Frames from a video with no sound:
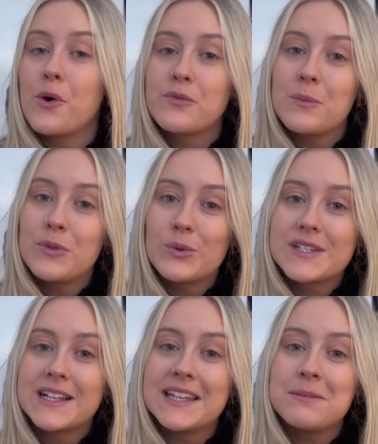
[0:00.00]
from those
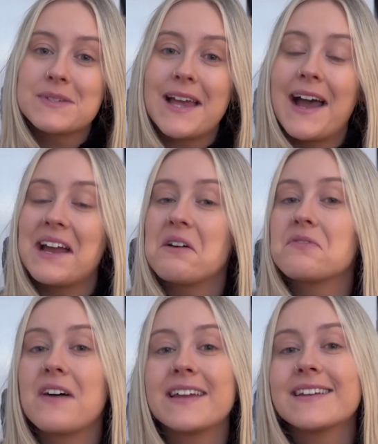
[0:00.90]
clips, I have
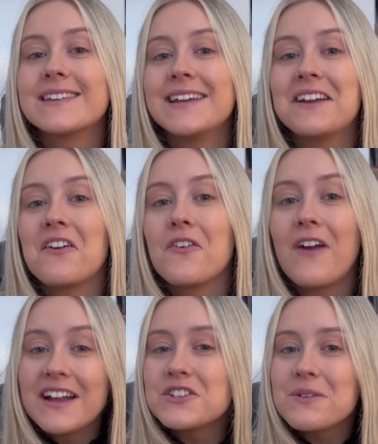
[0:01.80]
finally
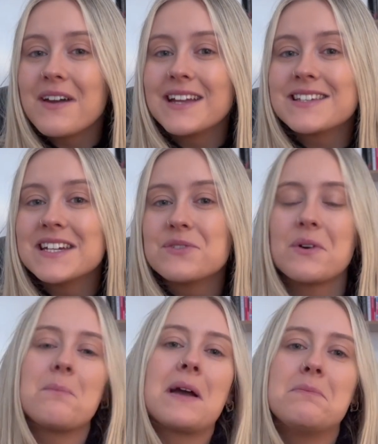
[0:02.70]
graduated
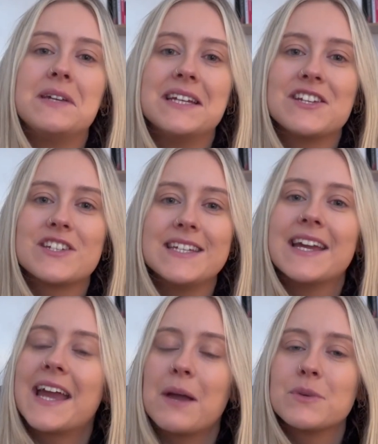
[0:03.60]
from my PhD
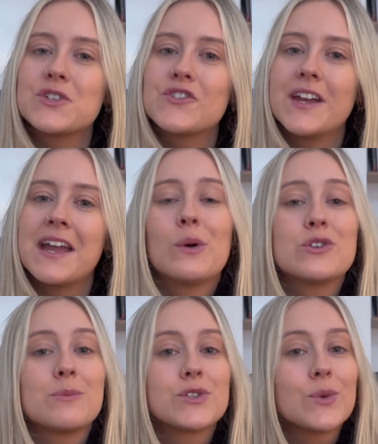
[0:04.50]
in chemistry, which
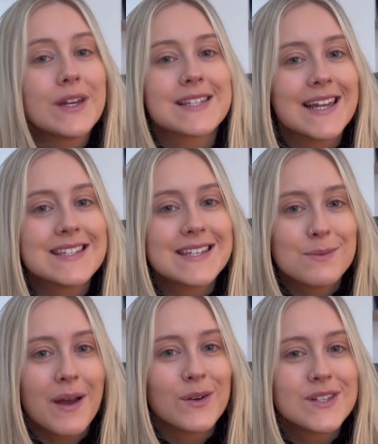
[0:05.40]
I'm so excited
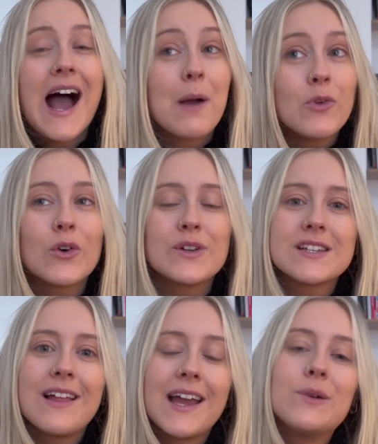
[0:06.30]
about. I'm not going to
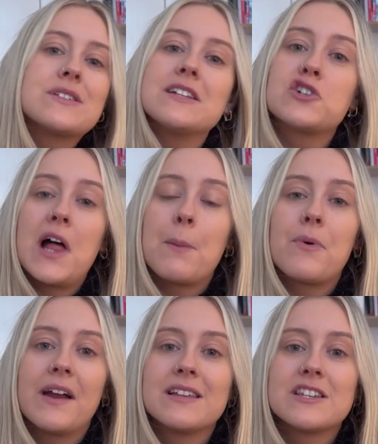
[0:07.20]
lie, I was a little
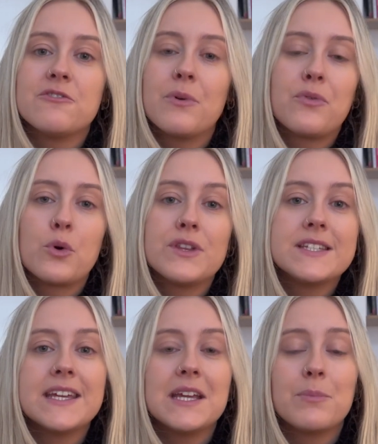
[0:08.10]
apprehensive before the
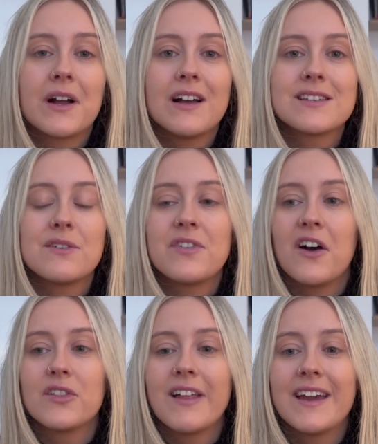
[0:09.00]
day because I
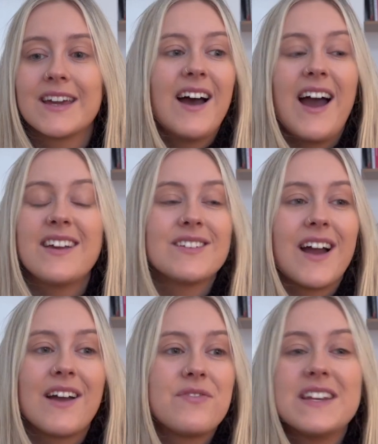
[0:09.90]
felt like I
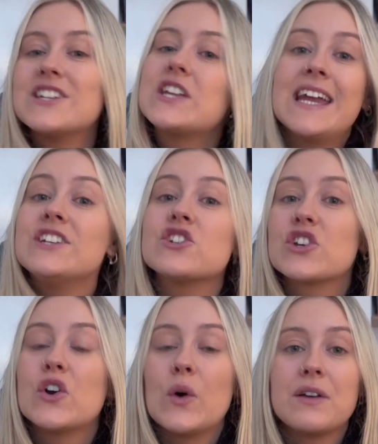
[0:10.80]
finished ages
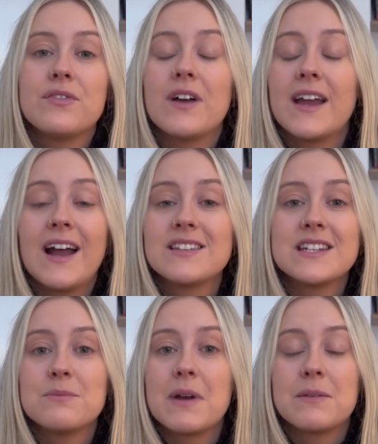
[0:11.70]
ago. I handed
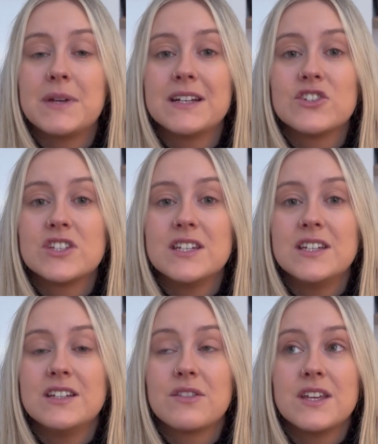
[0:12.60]
in my
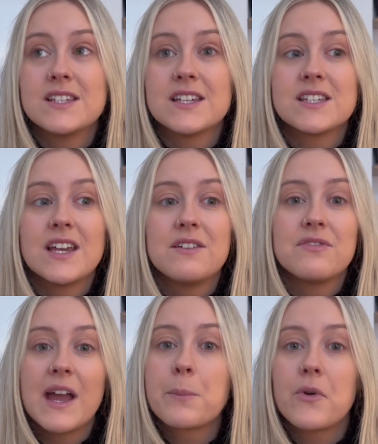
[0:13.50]
PhD thesis in
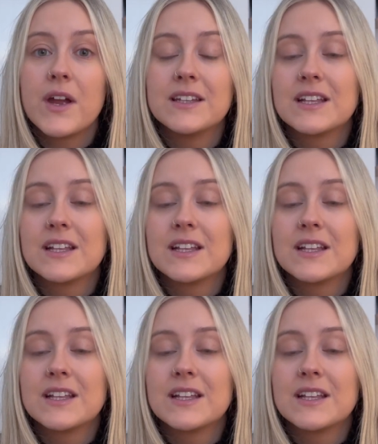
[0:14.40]
February and